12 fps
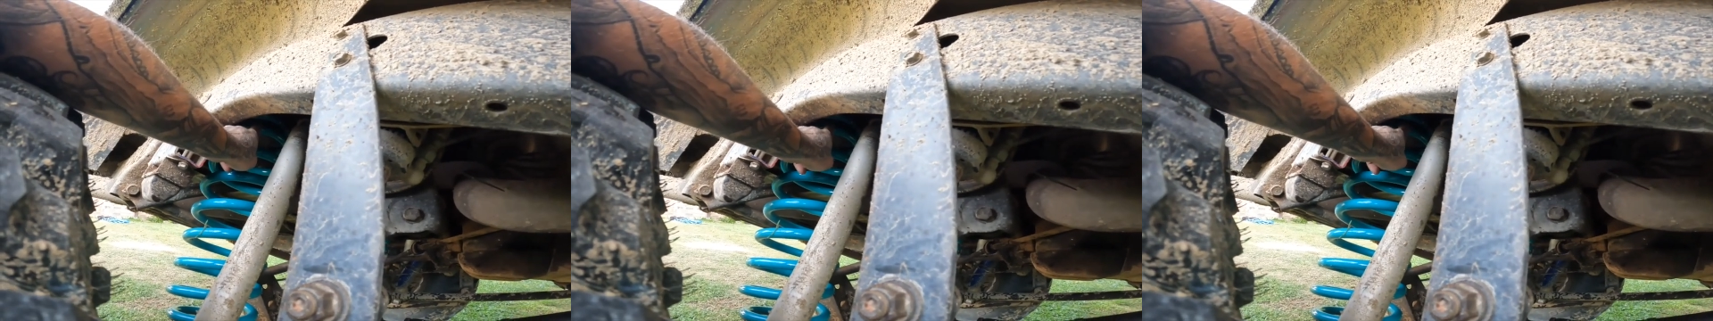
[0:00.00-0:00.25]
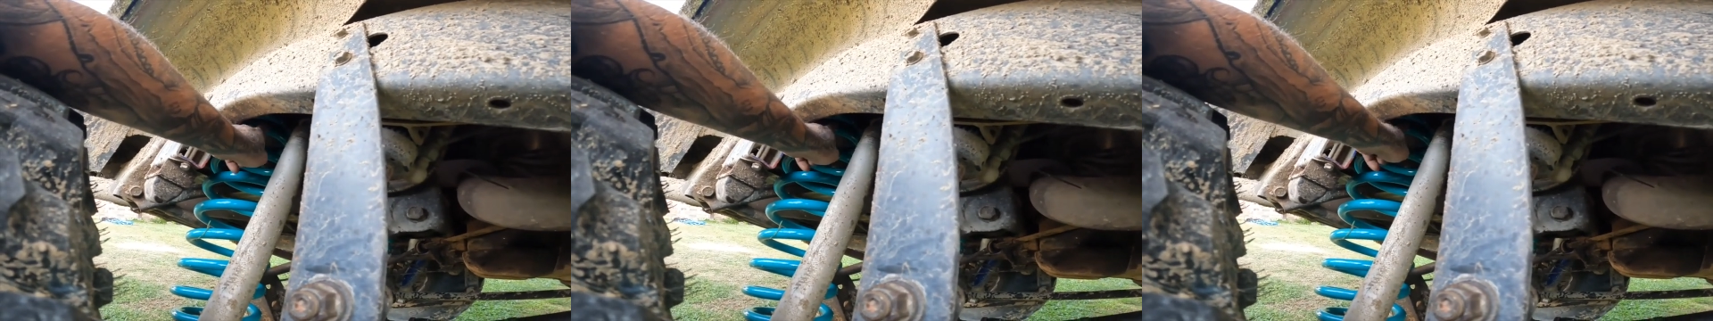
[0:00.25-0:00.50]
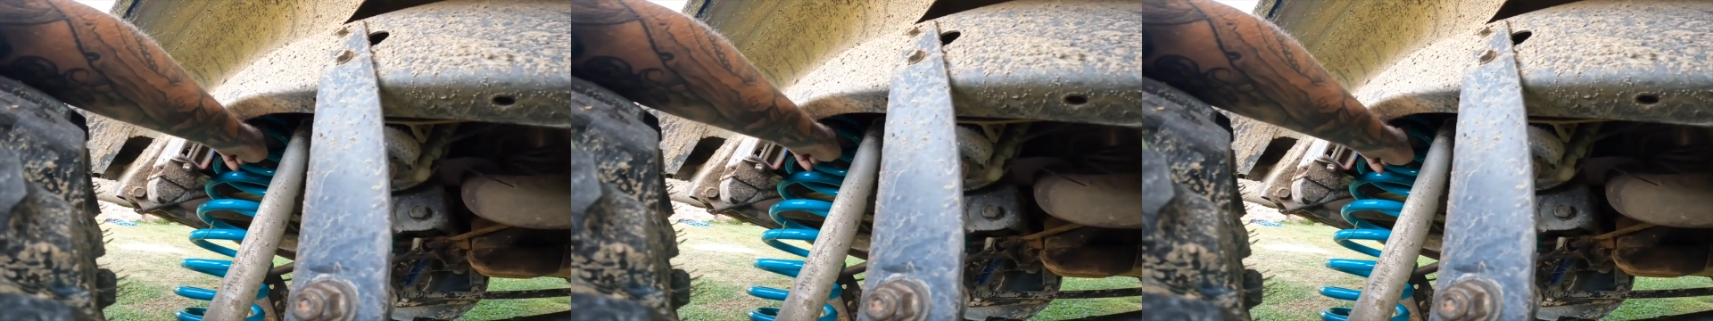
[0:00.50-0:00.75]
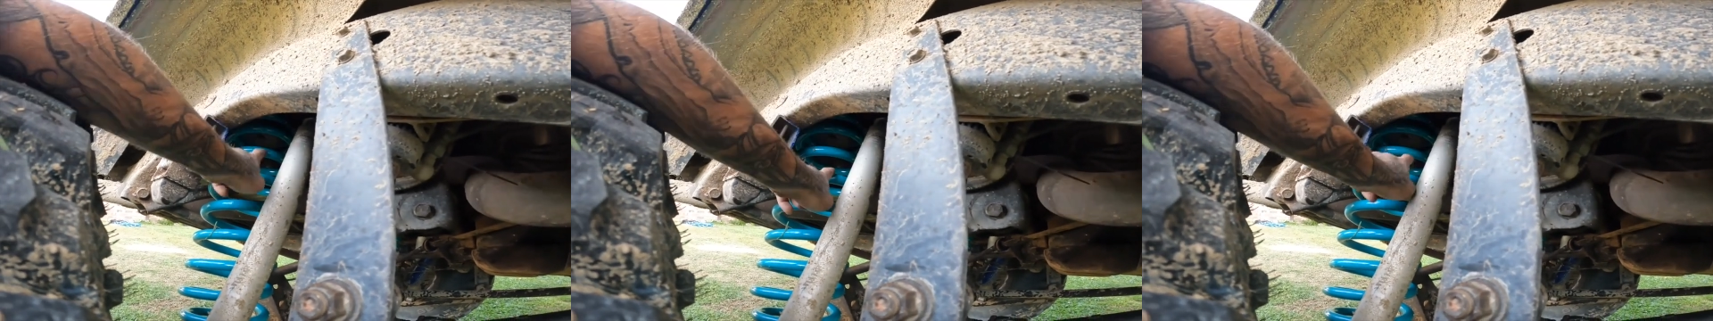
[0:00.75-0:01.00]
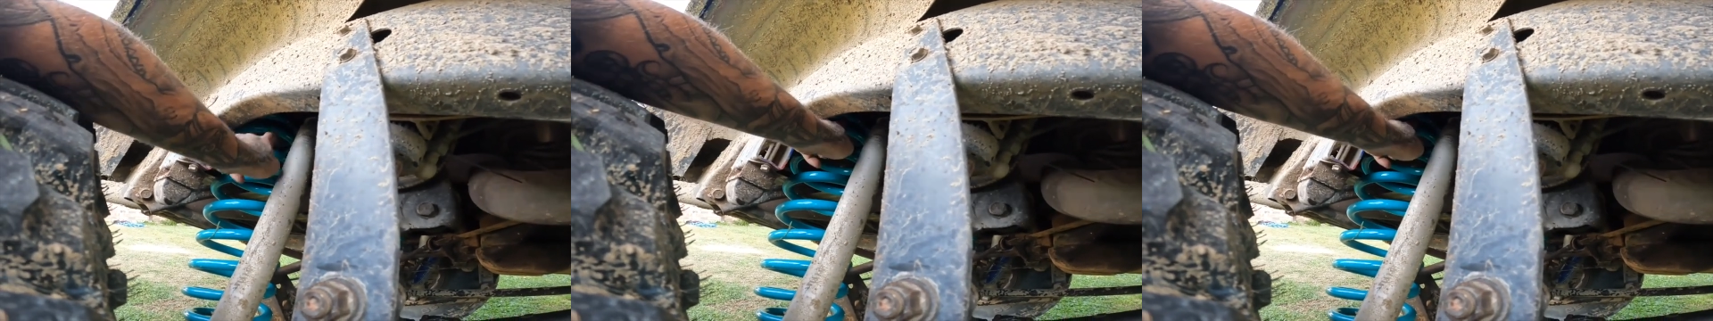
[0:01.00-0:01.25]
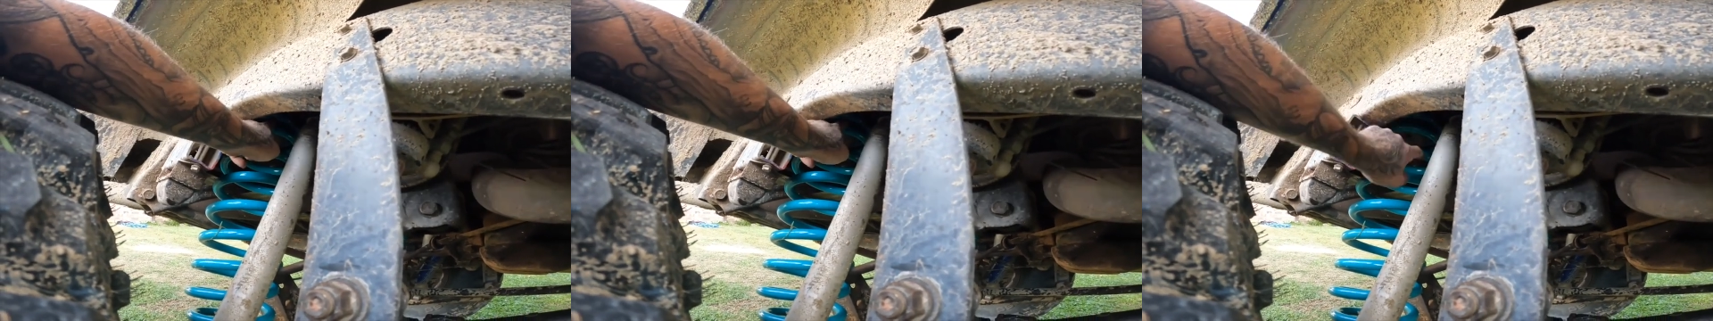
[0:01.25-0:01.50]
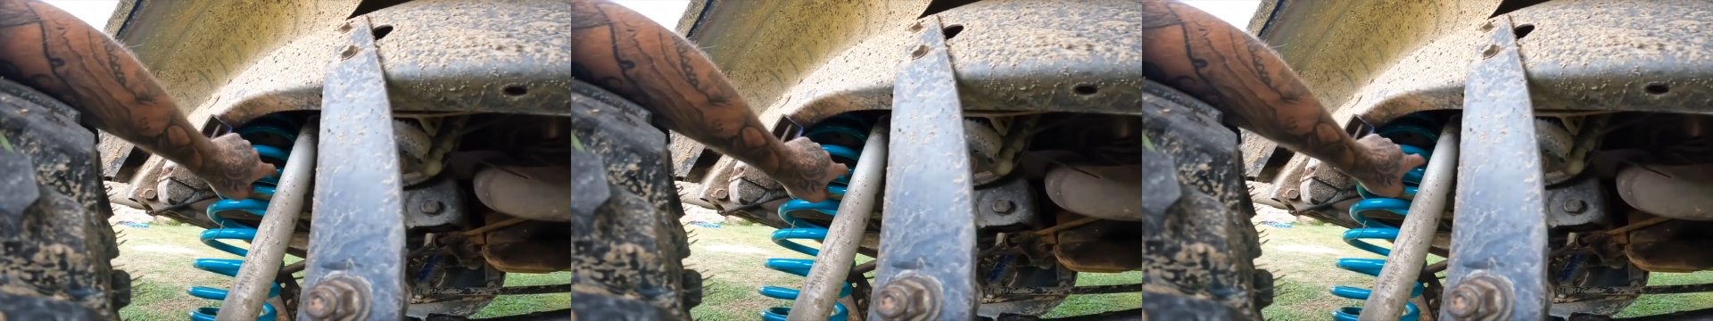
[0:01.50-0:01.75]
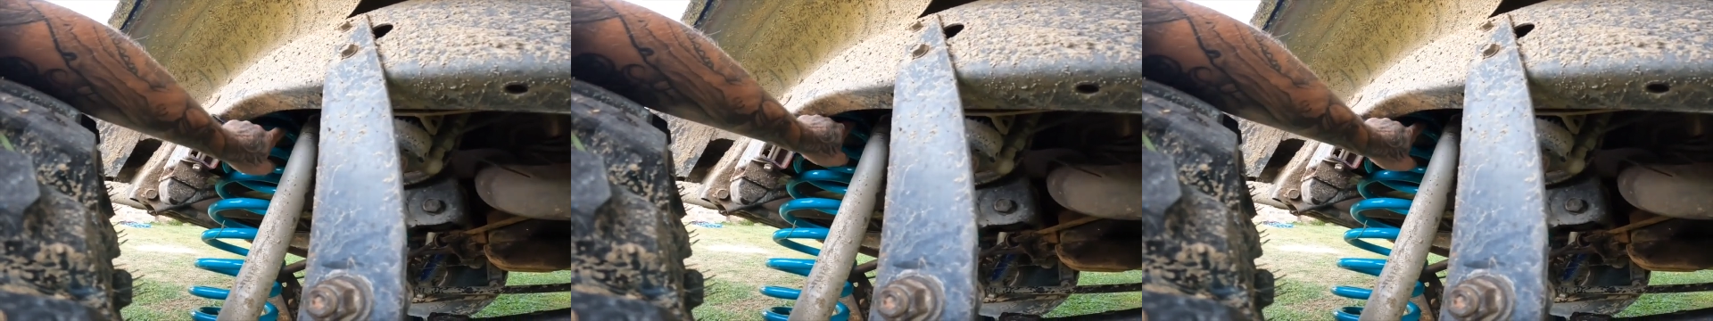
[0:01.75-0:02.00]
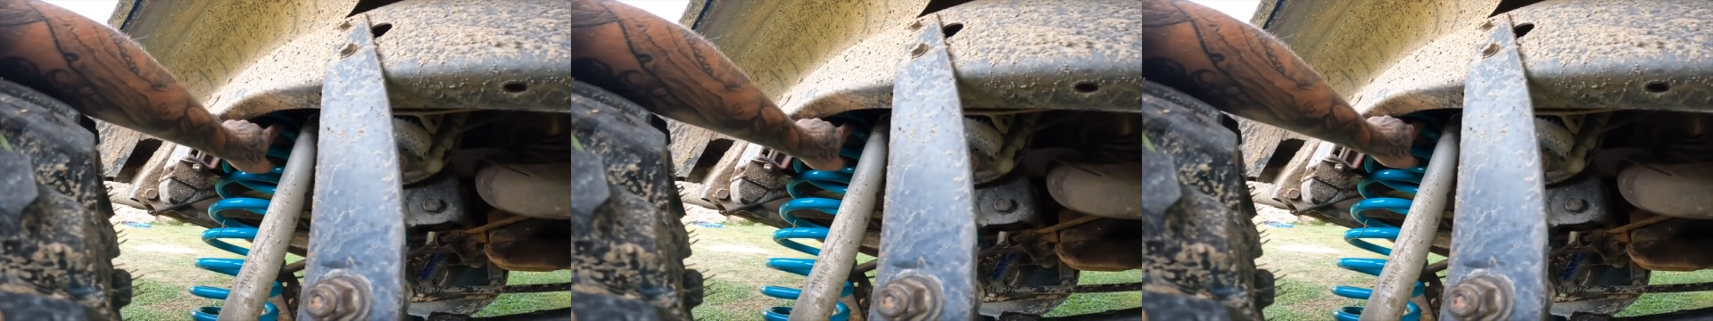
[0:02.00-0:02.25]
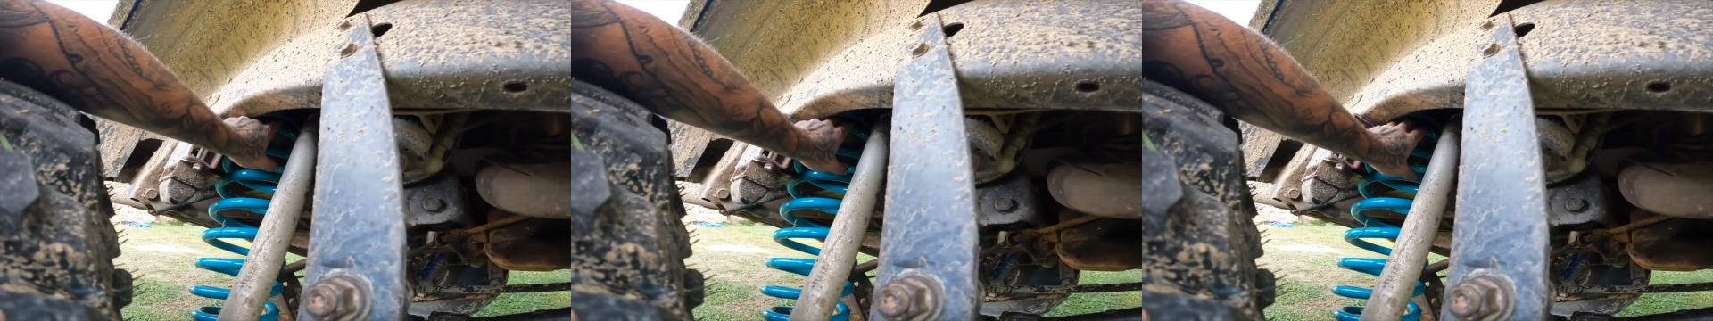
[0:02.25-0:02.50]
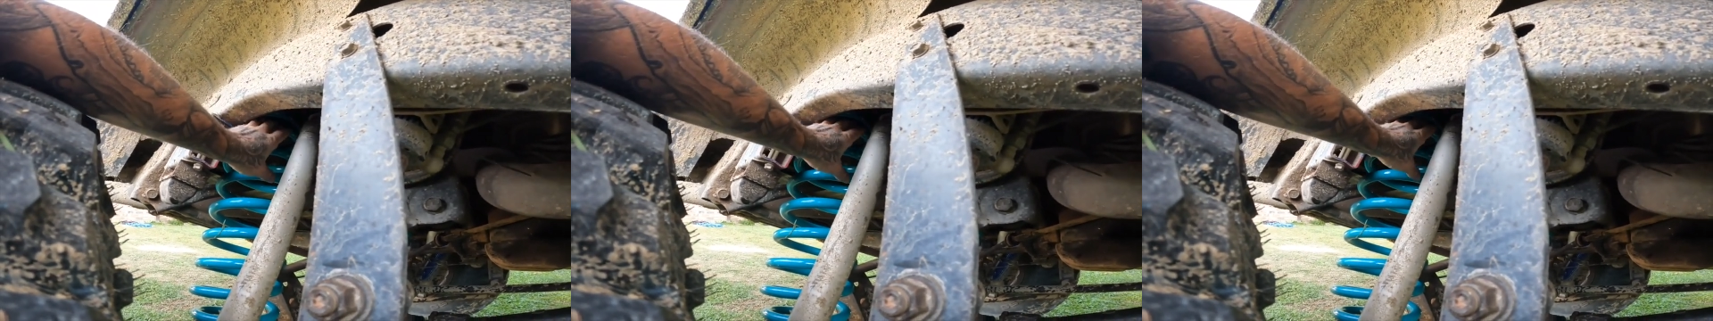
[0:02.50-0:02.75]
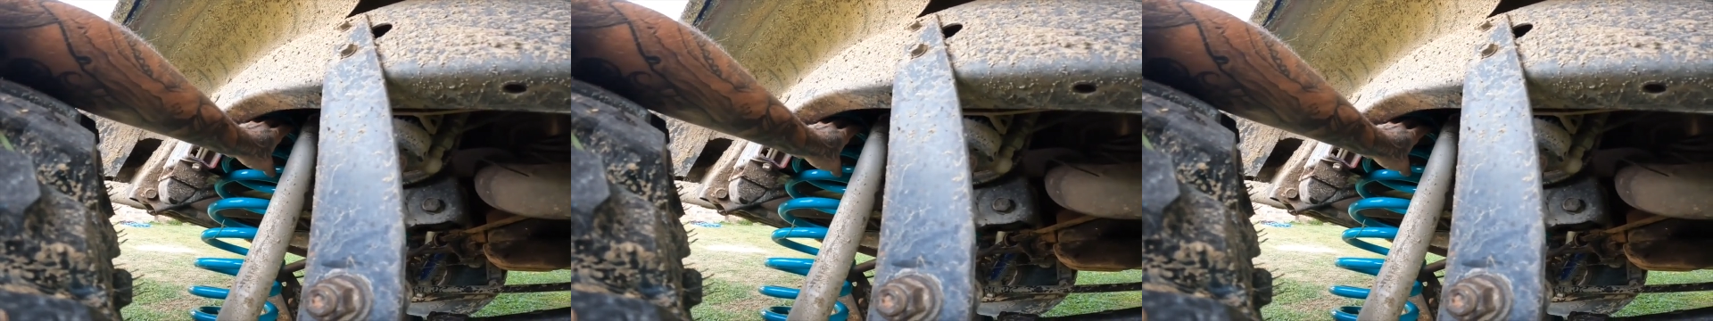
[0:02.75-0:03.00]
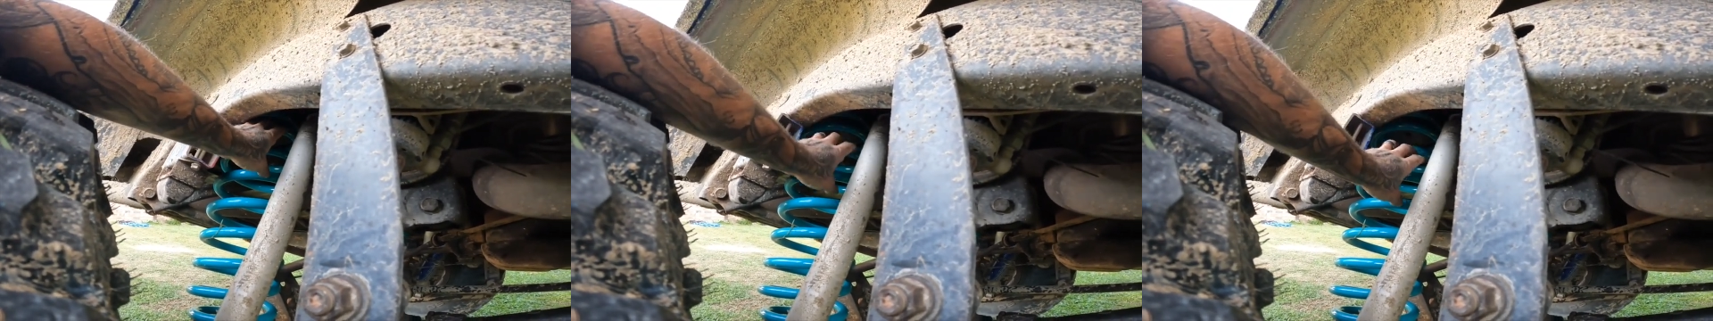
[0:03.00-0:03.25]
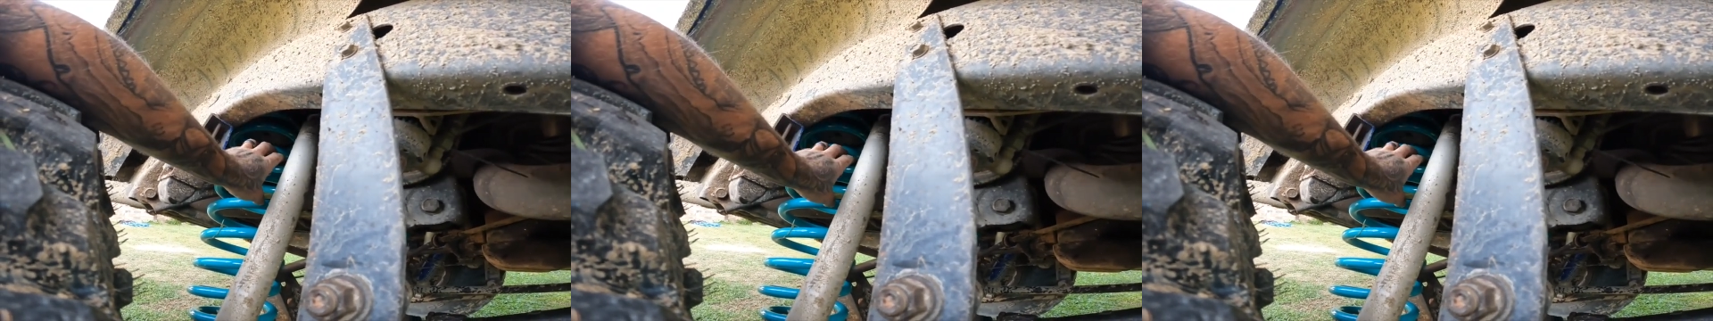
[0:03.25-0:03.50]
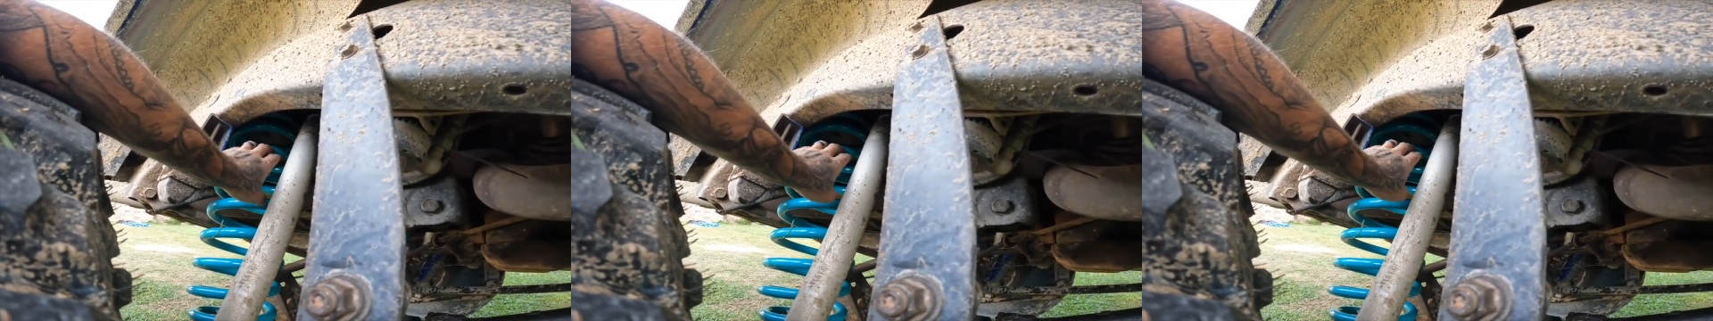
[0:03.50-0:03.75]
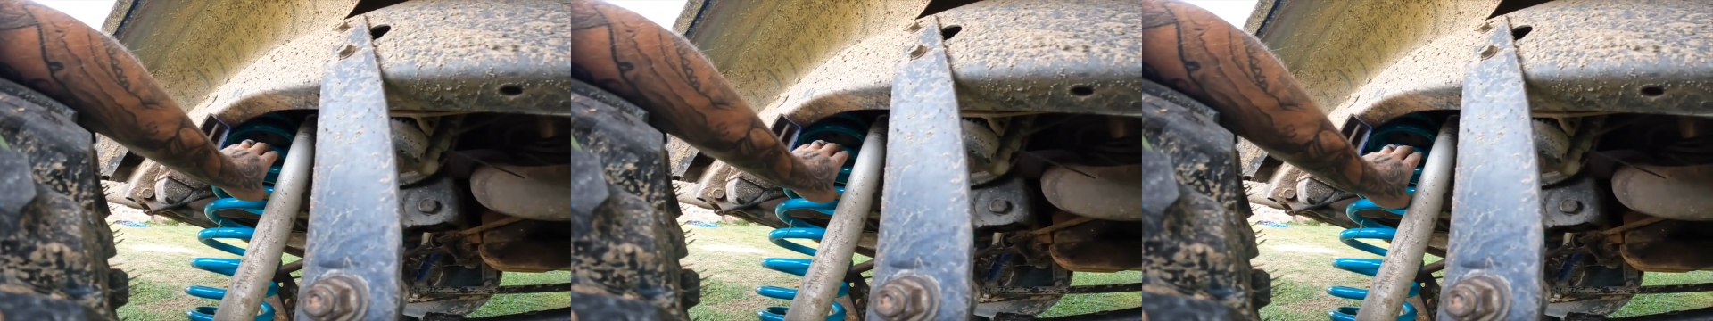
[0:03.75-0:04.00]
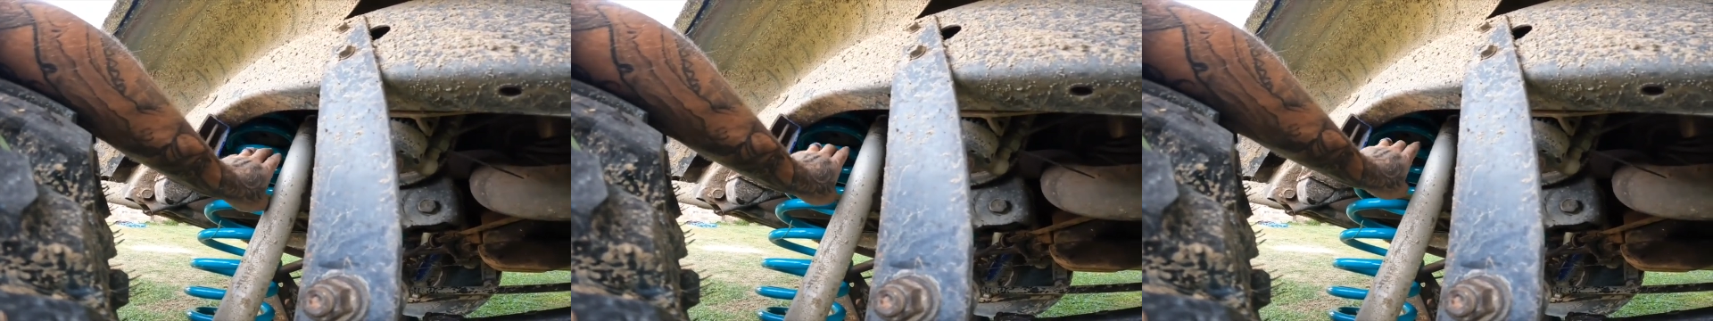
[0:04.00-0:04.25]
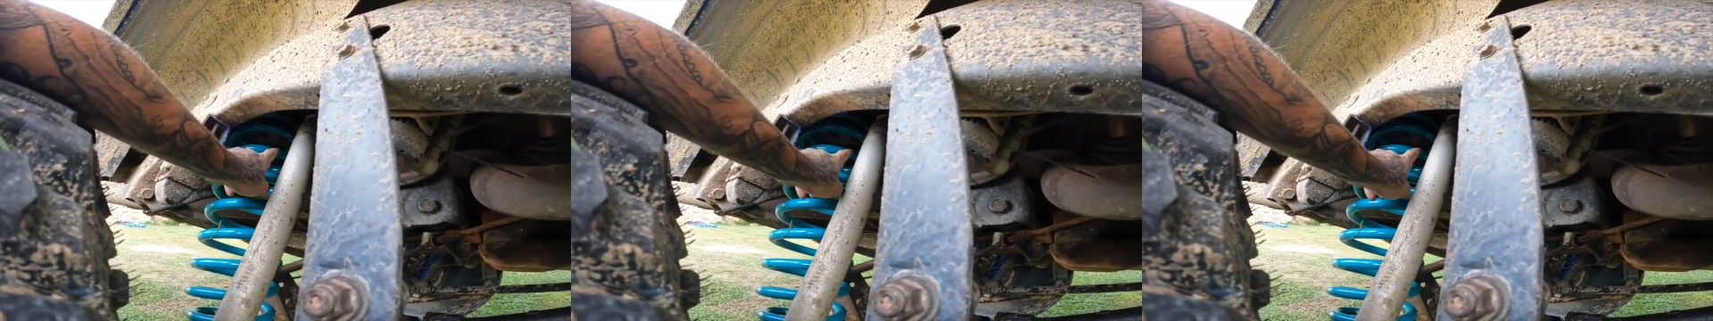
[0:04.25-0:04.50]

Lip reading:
(no speaker visible)